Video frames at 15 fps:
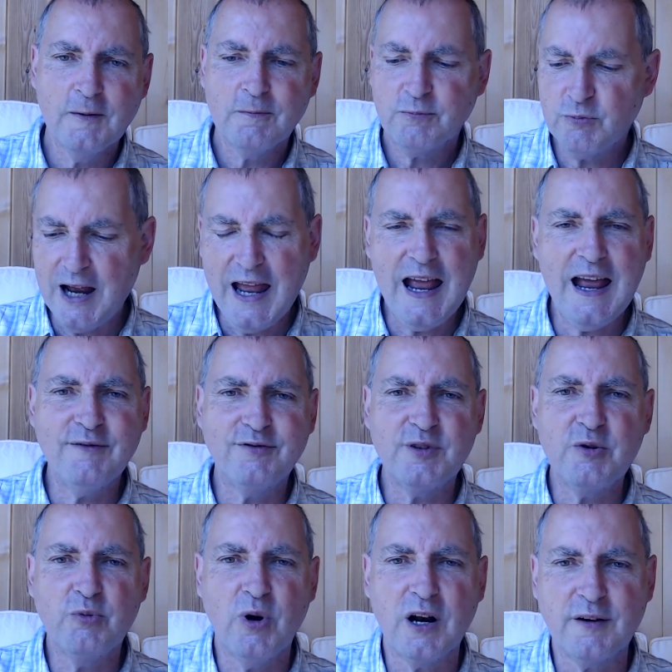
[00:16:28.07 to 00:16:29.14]
where every
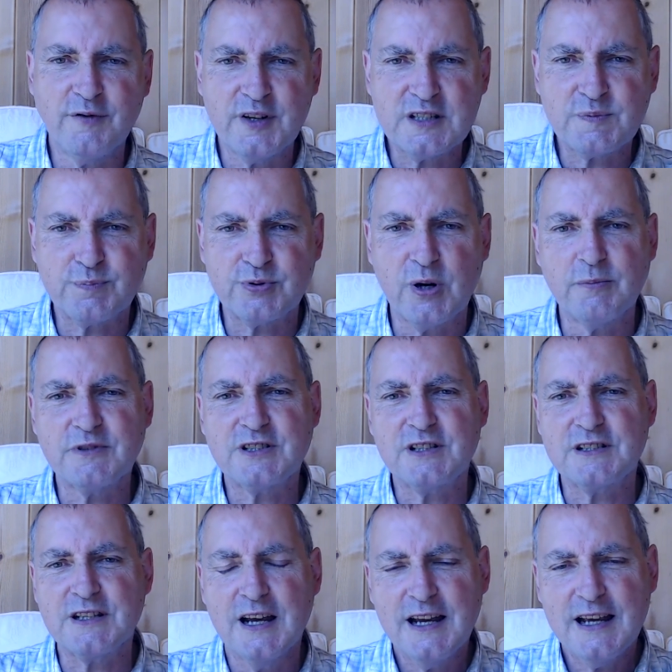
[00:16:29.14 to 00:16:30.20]
one of his promises